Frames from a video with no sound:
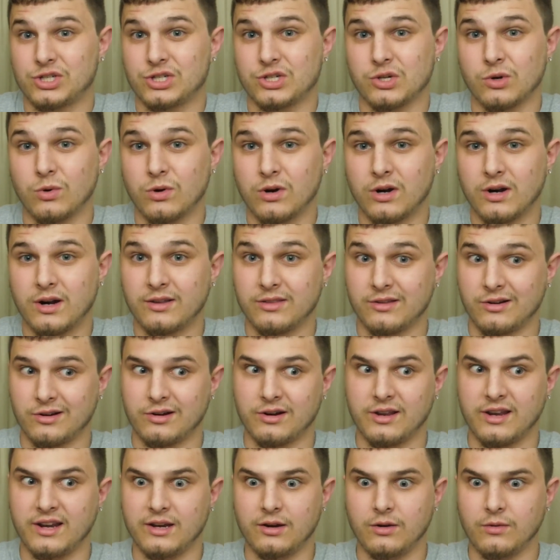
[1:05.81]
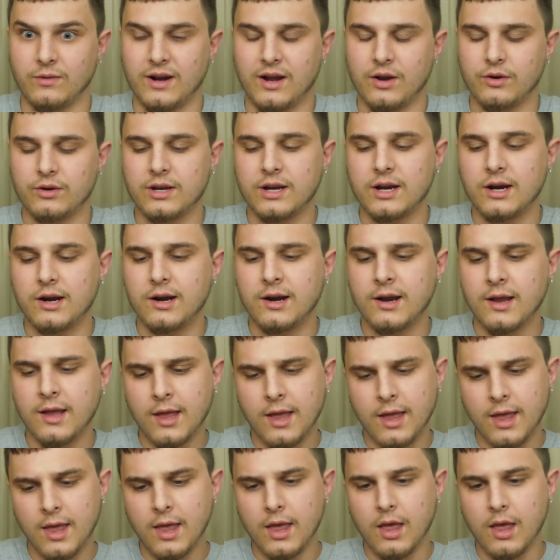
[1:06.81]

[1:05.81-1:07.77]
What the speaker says: sure. There aren't any around here.